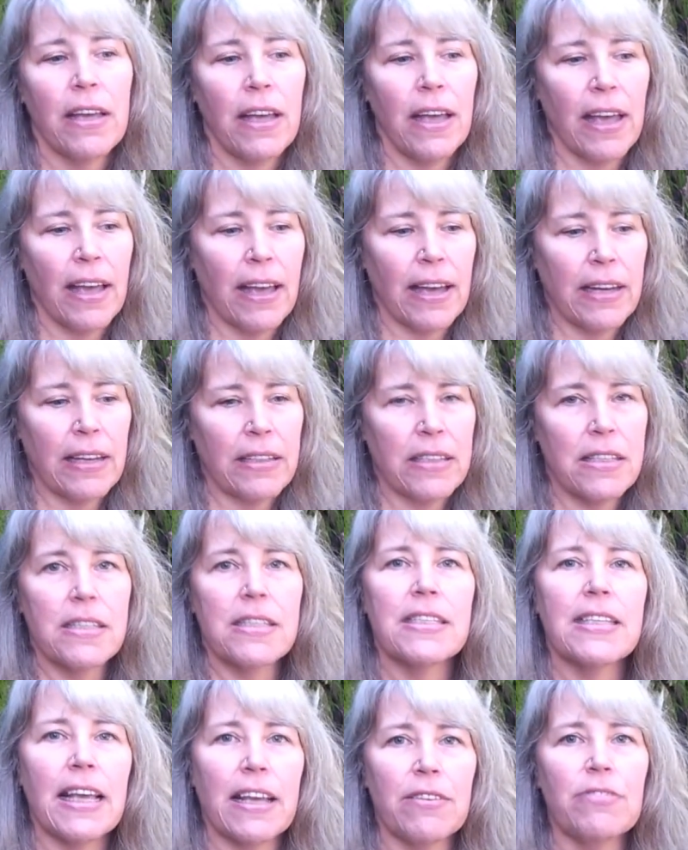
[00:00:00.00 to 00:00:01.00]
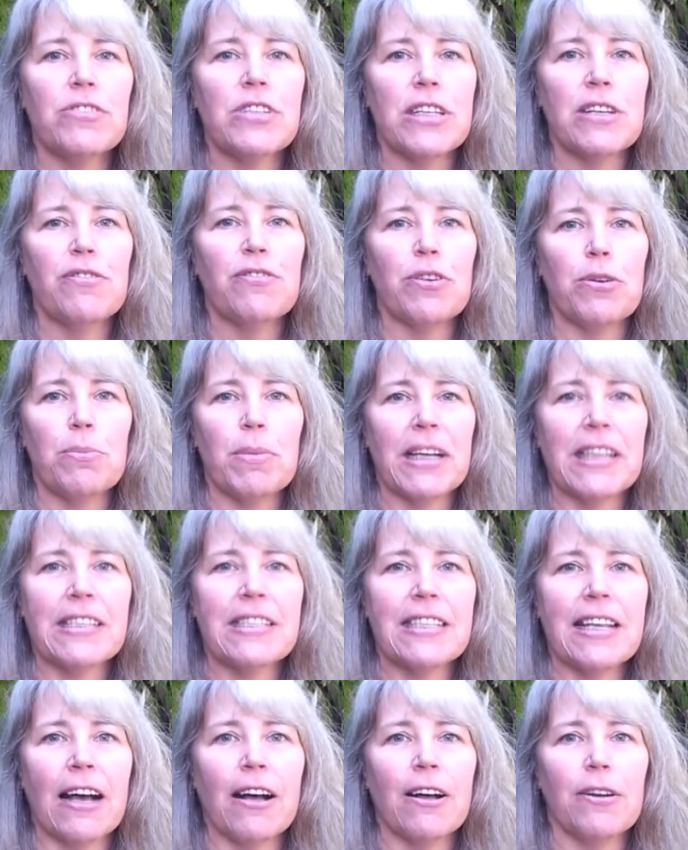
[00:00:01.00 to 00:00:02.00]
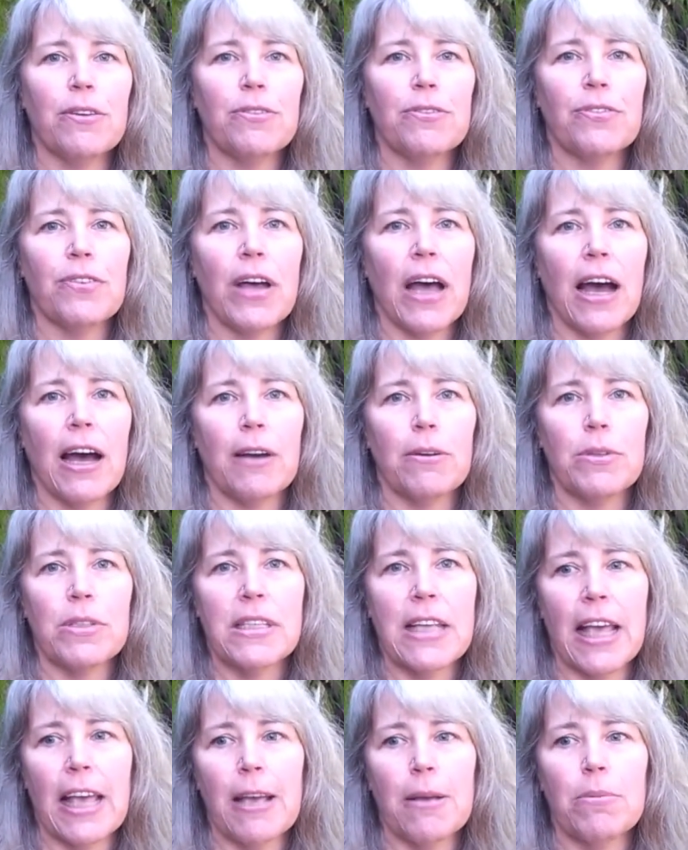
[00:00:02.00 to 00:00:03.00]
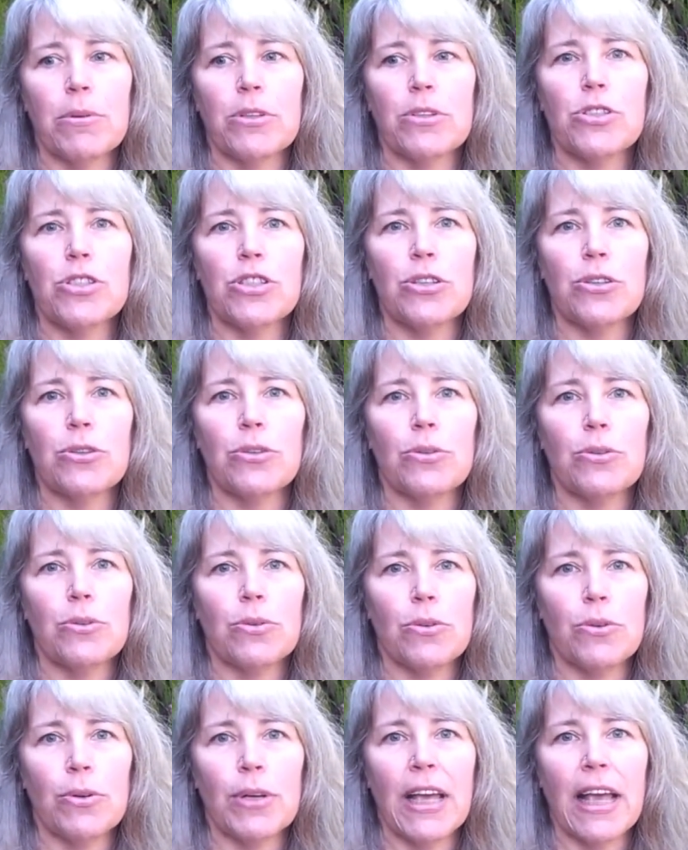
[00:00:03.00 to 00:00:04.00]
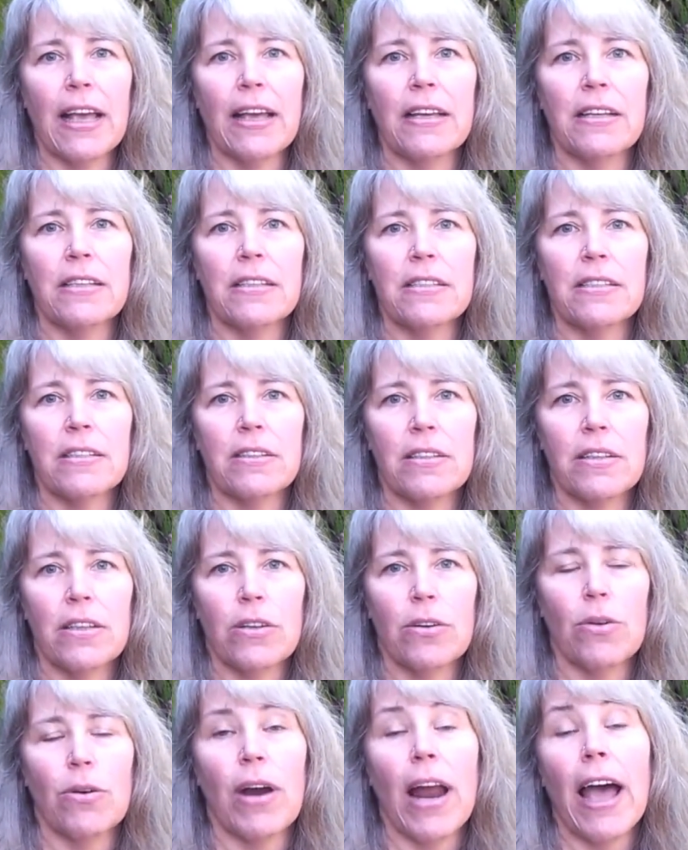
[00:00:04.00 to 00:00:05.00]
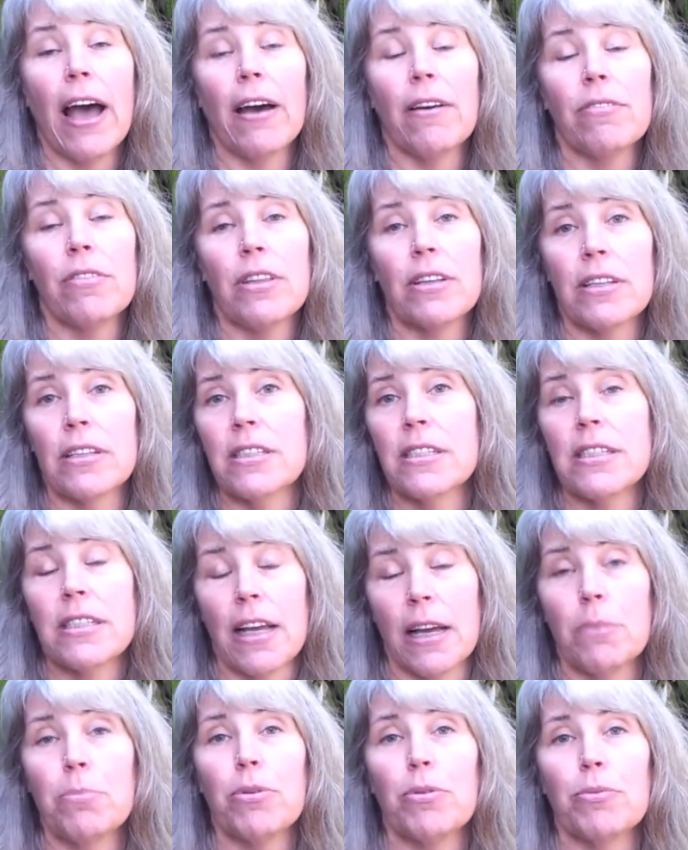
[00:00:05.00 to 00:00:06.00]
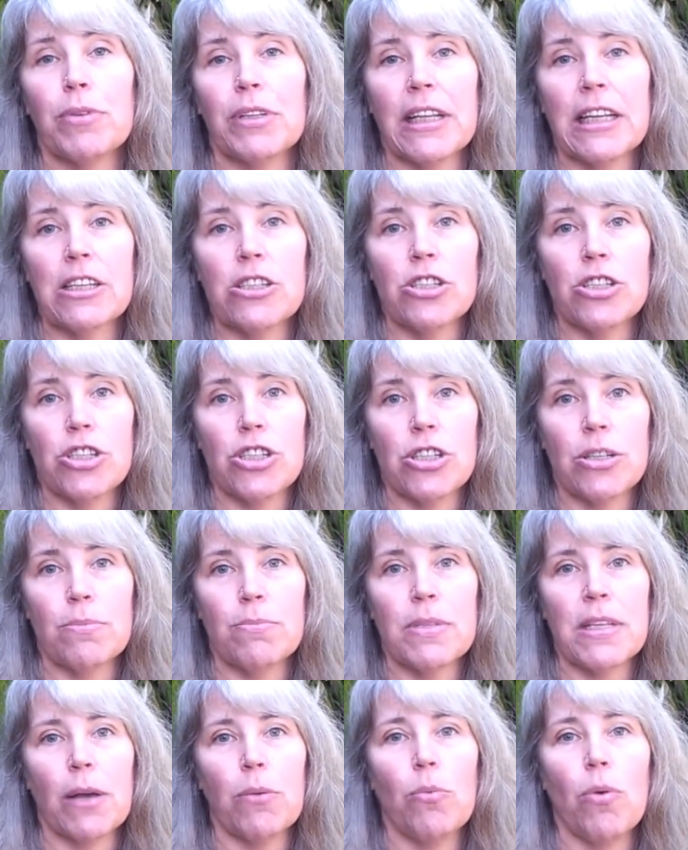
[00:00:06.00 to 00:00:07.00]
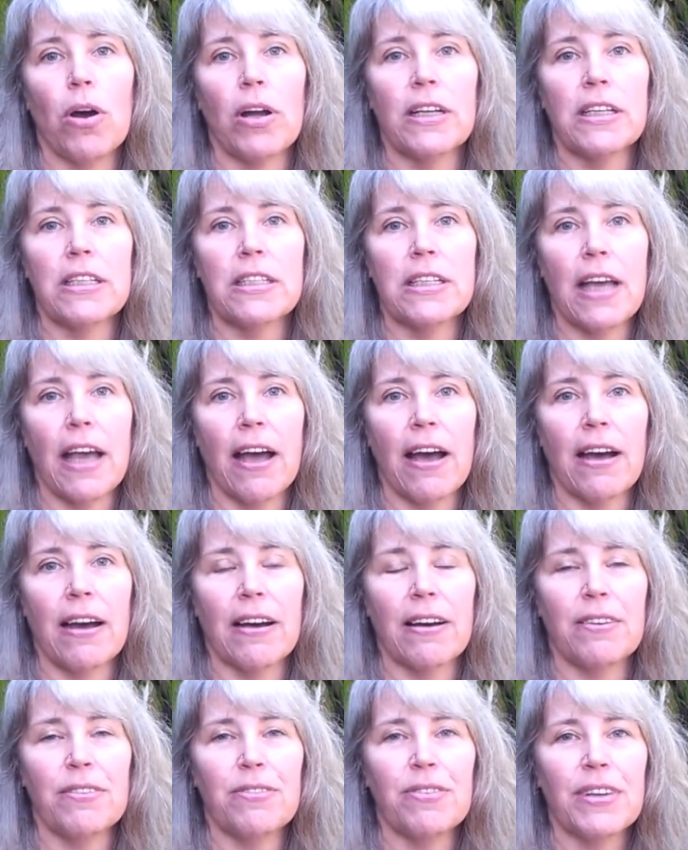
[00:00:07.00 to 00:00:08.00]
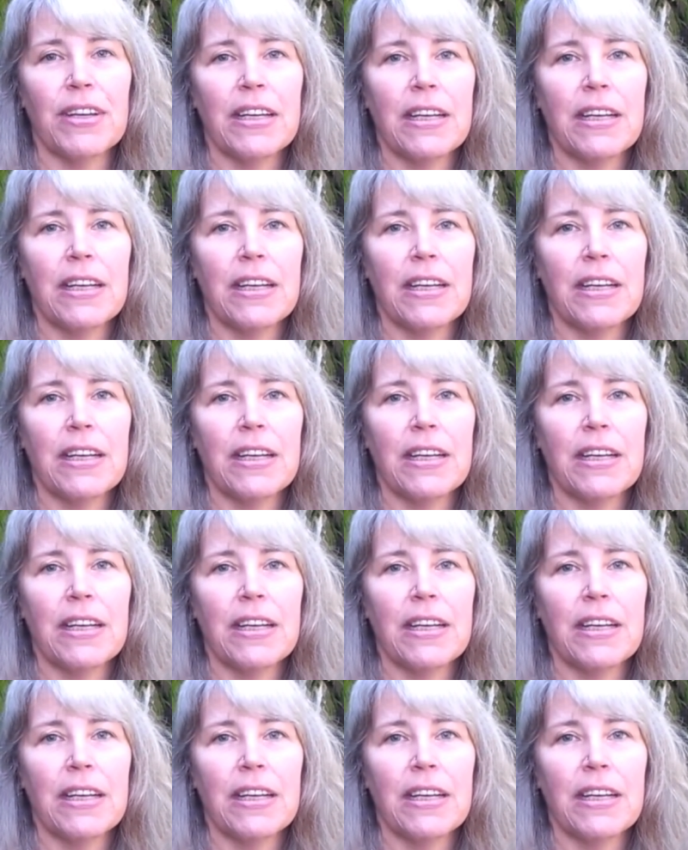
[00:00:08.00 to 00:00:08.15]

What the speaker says: and safety for myself, I was able to create or have the type of relationships I wanted to have,